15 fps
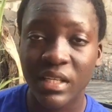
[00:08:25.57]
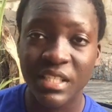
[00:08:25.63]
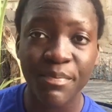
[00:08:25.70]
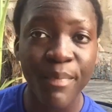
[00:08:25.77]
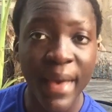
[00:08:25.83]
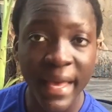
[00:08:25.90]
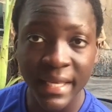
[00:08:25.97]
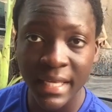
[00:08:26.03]

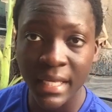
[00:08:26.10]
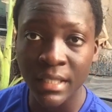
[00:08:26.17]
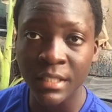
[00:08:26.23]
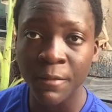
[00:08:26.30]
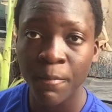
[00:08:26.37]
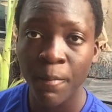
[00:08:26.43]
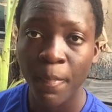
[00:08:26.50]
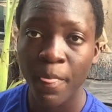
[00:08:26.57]
spare cage,
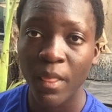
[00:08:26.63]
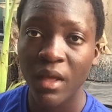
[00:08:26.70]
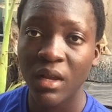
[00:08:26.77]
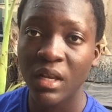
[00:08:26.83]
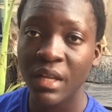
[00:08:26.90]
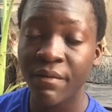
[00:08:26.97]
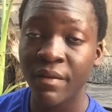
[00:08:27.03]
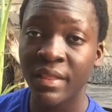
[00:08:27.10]

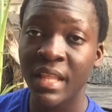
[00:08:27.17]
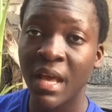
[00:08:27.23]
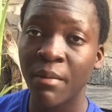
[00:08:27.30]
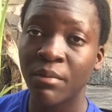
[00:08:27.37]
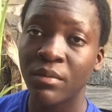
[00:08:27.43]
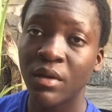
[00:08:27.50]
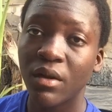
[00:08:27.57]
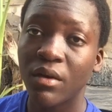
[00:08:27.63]
leaving
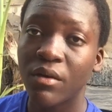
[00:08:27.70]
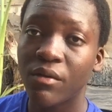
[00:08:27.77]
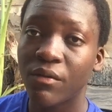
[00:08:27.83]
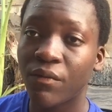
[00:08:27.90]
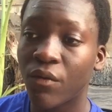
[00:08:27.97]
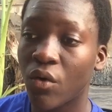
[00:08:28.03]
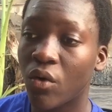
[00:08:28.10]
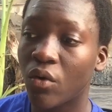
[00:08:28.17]
them
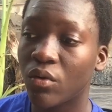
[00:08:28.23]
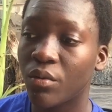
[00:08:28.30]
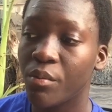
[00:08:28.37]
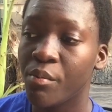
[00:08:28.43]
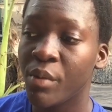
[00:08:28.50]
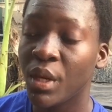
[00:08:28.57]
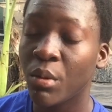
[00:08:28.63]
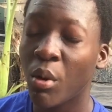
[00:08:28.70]
for
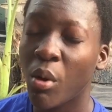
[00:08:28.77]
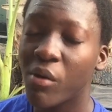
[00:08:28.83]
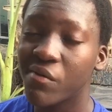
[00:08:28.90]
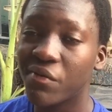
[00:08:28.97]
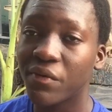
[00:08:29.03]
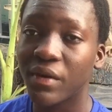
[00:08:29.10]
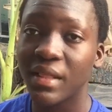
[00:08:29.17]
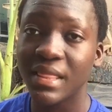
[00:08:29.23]
minimum
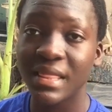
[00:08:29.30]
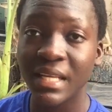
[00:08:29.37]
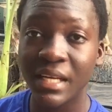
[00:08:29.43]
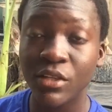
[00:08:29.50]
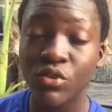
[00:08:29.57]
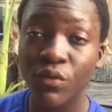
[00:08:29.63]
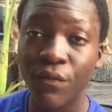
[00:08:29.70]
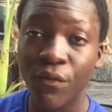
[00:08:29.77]
of
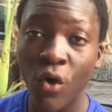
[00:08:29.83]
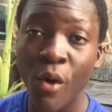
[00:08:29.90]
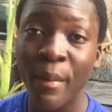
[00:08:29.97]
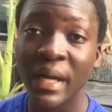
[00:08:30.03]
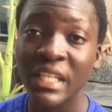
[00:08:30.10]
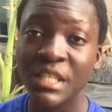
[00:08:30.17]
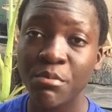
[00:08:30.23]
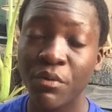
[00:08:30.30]
3 to 4
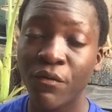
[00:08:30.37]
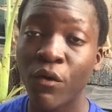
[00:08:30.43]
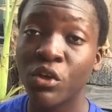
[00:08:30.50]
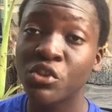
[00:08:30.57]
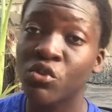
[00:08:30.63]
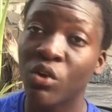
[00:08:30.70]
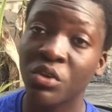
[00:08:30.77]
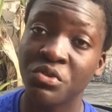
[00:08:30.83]
months
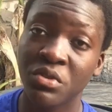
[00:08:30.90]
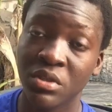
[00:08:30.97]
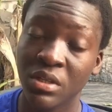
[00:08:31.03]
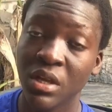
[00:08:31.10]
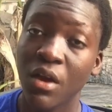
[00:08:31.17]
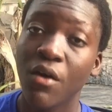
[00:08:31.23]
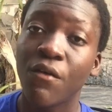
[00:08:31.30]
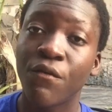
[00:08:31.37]
before
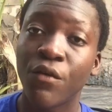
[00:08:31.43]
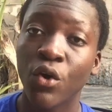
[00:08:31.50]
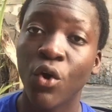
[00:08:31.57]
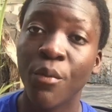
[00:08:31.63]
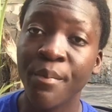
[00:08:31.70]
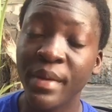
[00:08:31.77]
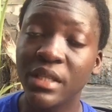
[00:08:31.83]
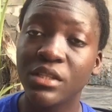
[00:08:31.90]
slaughtering for
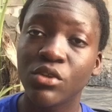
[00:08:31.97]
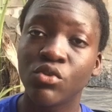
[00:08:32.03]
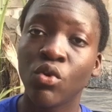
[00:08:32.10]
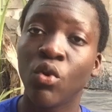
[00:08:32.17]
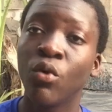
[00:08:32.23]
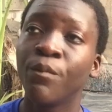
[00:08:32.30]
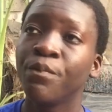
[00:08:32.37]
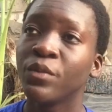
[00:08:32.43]
your meat.
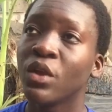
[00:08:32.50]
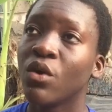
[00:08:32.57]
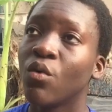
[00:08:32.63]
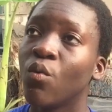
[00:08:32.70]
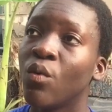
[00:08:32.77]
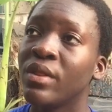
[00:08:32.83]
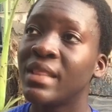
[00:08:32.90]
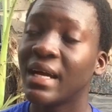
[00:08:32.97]
So
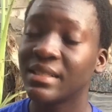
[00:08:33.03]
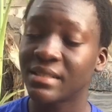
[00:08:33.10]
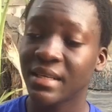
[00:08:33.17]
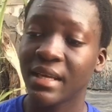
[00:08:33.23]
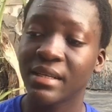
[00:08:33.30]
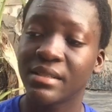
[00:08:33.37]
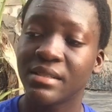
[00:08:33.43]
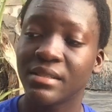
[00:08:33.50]
with
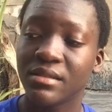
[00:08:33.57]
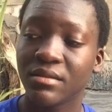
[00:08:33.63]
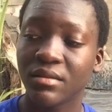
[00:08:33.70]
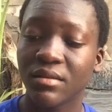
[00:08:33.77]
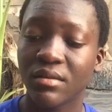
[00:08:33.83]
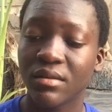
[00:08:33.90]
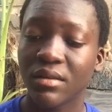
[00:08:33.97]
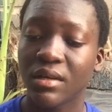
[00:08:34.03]
that kids,
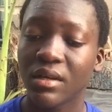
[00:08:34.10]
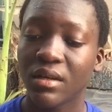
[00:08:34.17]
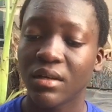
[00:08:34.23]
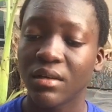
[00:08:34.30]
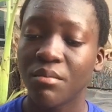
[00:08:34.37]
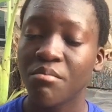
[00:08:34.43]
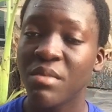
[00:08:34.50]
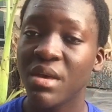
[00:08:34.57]

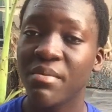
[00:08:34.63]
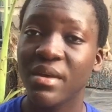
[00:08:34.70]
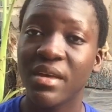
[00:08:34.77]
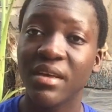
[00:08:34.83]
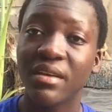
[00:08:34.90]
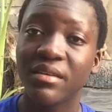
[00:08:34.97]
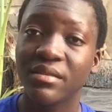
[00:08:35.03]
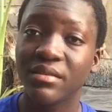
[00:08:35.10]

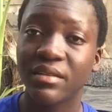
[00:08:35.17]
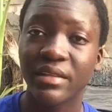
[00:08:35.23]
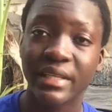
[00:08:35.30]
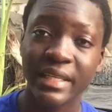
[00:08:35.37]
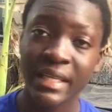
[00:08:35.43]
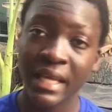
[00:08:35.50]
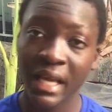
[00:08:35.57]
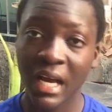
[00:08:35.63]
maybe
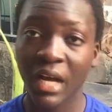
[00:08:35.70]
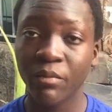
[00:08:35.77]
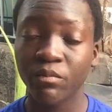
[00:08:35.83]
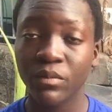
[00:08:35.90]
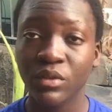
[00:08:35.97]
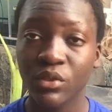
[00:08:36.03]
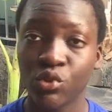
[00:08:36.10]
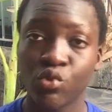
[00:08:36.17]

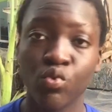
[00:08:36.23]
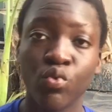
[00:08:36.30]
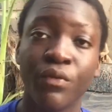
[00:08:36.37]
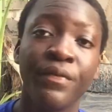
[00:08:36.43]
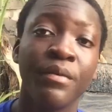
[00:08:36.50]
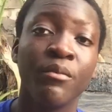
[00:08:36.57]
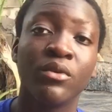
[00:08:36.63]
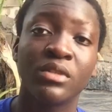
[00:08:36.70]

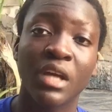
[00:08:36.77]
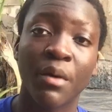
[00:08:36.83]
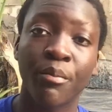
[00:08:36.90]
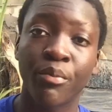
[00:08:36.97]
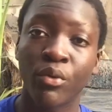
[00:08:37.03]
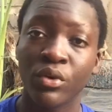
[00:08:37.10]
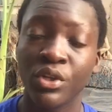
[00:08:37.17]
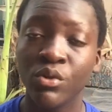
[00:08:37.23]
2 females
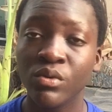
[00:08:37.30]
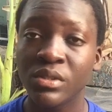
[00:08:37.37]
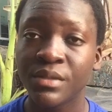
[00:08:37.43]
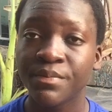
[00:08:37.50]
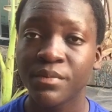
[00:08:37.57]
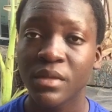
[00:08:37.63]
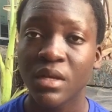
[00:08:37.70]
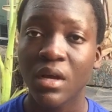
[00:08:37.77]
can produce
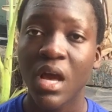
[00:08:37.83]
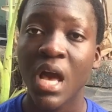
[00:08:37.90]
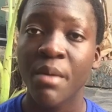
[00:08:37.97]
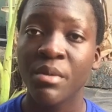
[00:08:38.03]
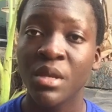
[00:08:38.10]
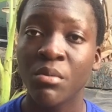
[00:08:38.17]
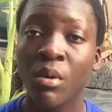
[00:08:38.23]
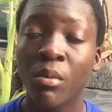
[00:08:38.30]

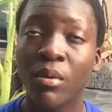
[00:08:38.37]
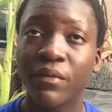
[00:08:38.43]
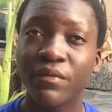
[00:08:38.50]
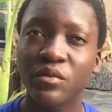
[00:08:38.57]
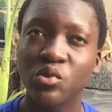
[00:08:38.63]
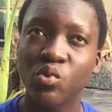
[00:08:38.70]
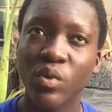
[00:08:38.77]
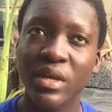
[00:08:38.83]
a minimum of
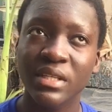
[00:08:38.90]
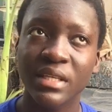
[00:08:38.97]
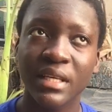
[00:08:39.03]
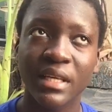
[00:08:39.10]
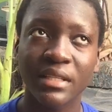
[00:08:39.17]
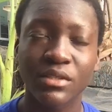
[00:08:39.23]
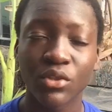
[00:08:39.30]
20.